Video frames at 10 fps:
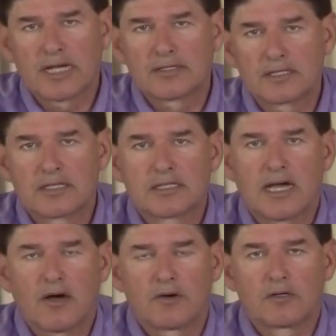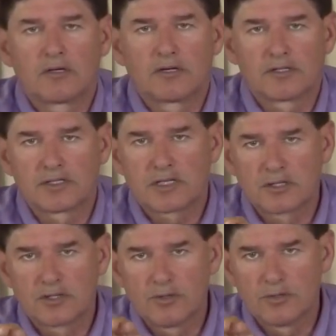sentences out or
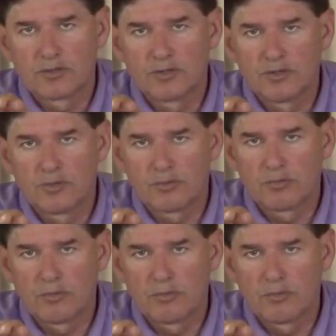just to, to